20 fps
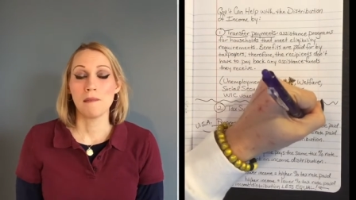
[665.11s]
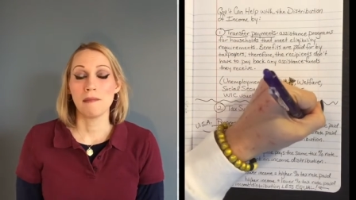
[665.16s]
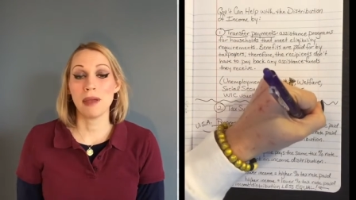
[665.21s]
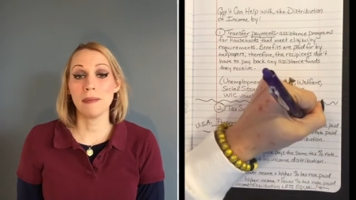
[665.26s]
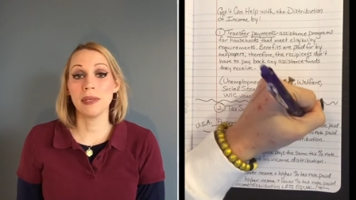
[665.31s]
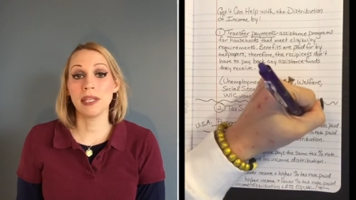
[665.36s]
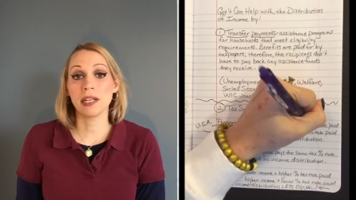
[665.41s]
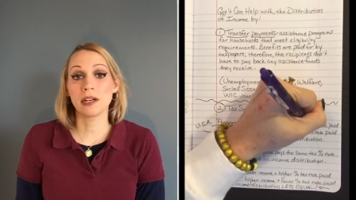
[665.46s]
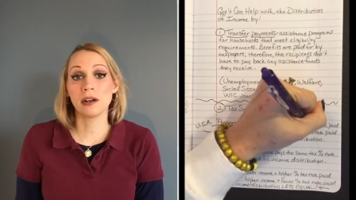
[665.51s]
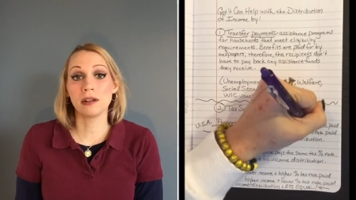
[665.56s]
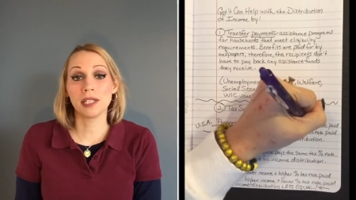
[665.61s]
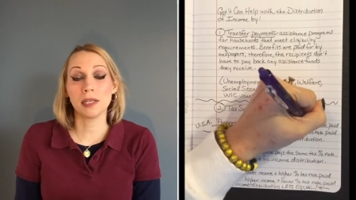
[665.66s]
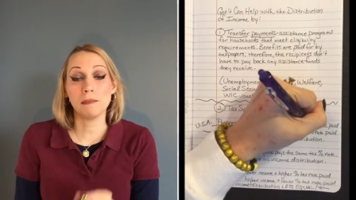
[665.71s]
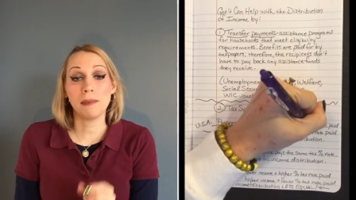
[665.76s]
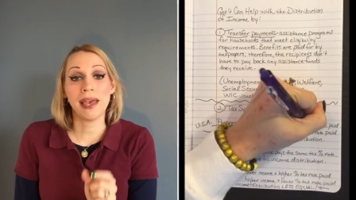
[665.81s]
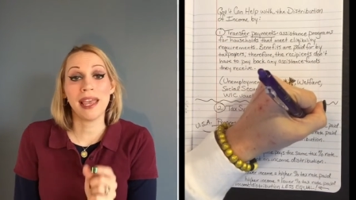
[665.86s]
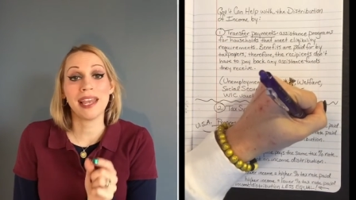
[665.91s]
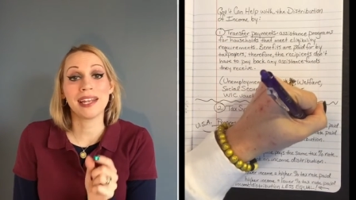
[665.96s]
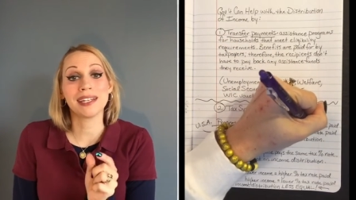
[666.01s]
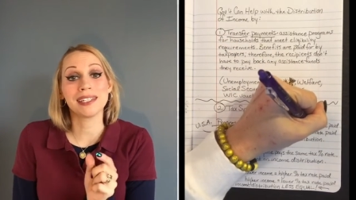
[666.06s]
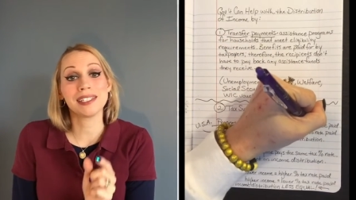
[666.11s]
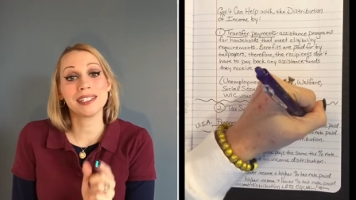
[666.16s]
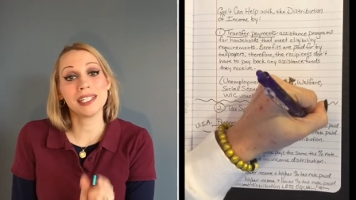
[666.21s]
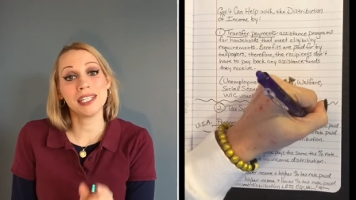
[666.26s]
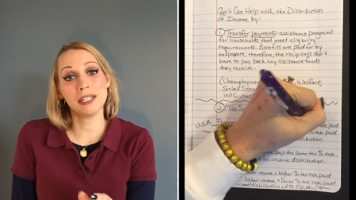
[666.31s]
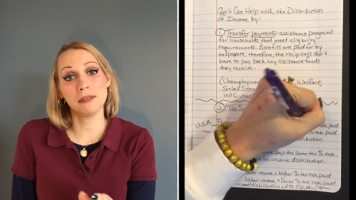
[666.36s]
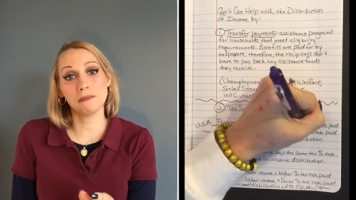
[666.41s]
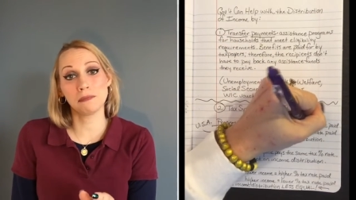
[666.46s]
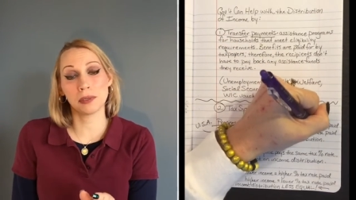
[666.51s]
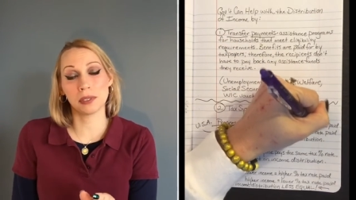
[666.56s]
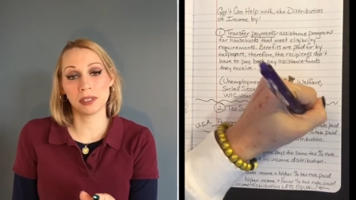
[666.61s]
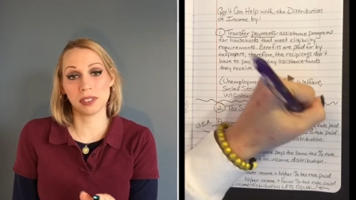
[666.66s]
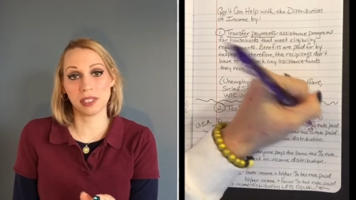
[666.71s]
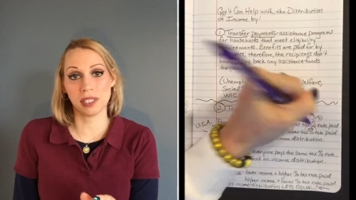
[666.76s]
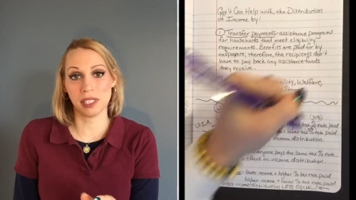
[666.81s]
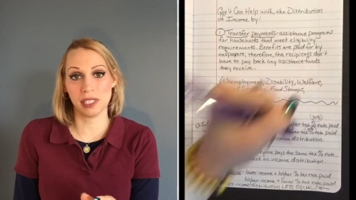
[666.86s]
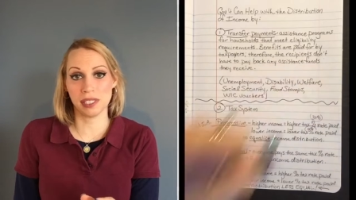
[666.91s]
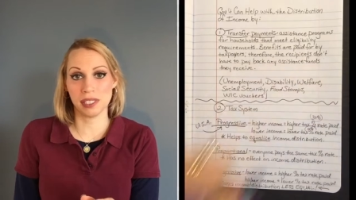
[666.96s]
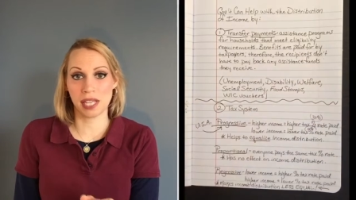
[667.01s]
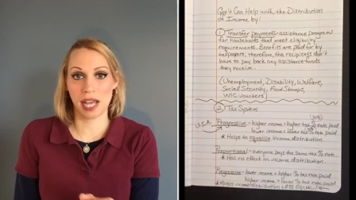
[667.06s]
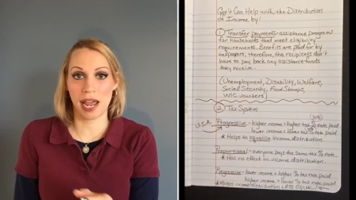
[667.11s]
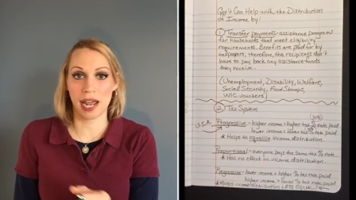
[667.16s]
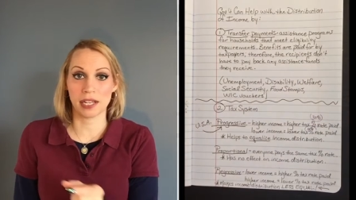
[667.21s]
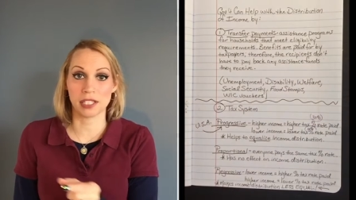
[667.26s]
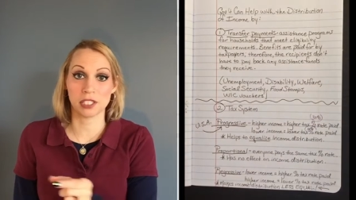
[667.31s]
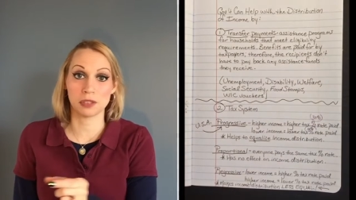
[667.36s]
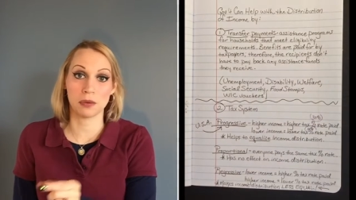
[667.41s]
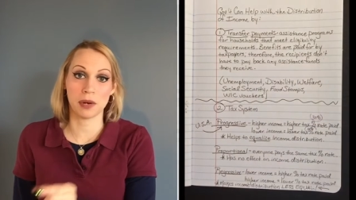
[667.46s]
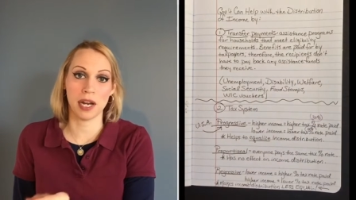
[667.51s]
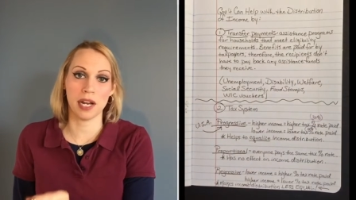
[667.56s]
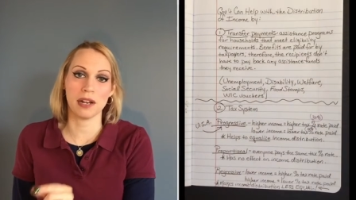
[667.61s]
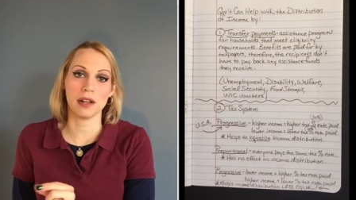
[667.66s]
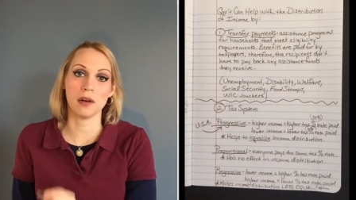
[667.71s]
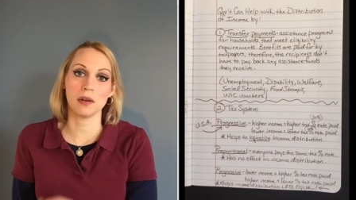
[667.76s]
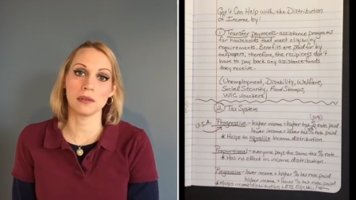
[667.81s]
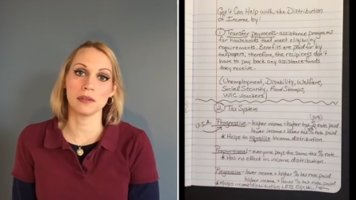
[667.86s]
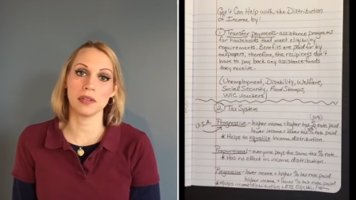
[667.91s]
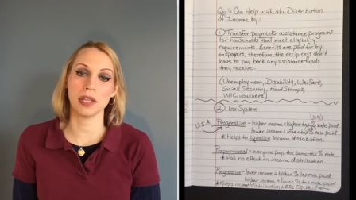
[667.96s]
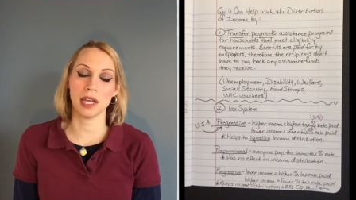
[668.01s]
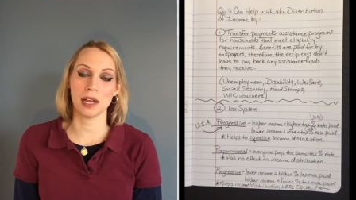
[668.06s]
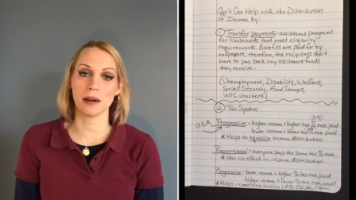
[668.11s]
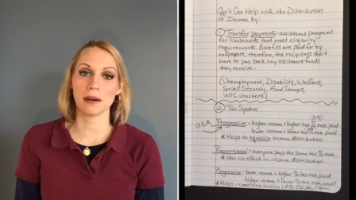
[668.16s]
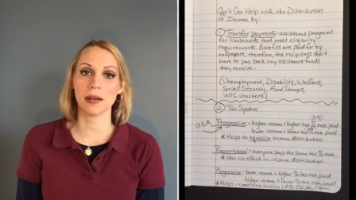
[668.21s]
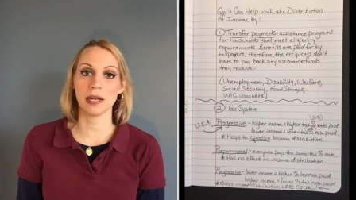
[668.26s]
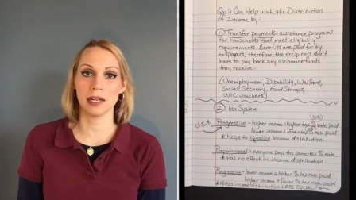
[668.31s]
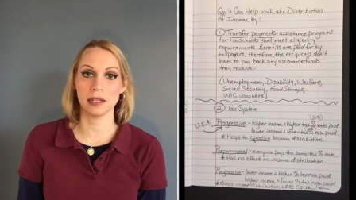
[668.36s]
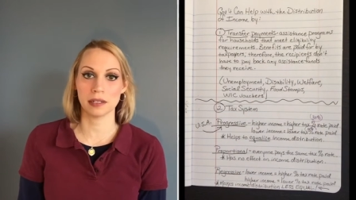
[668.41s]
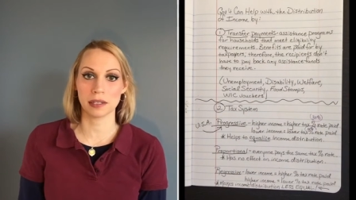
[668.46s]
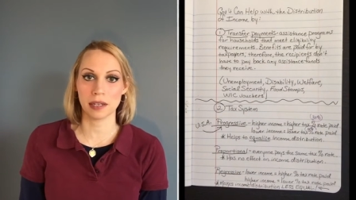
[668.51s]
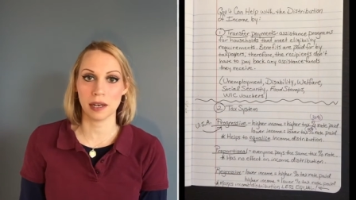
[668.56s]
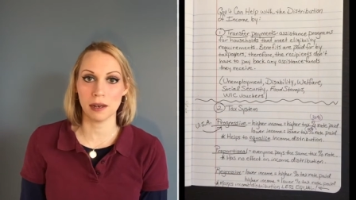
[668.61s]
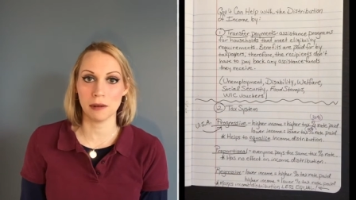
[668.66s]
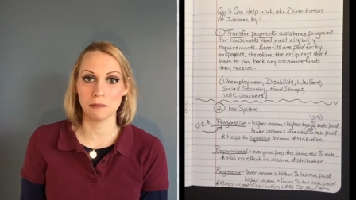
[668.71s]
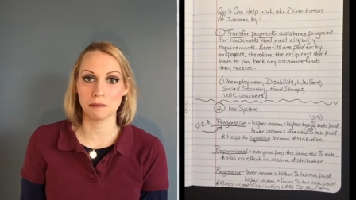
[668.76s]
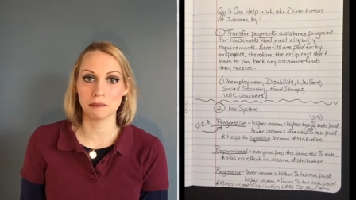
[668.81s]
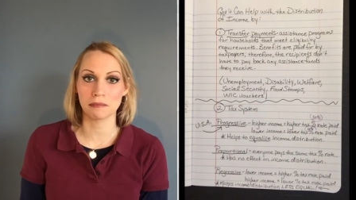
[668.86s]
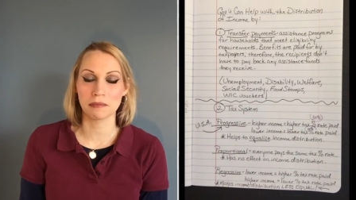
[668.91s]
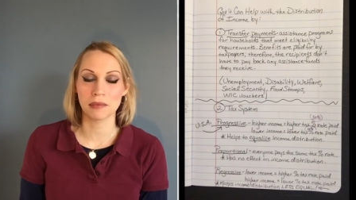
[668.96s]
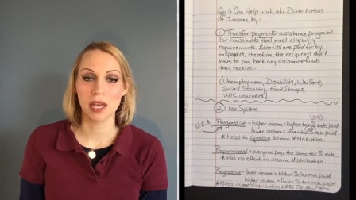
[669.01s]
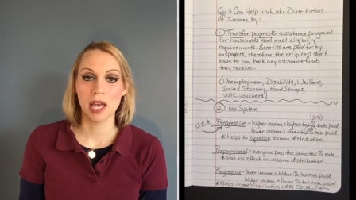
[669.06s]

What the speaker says: maybe they're only paying a 10% tax rate on their income.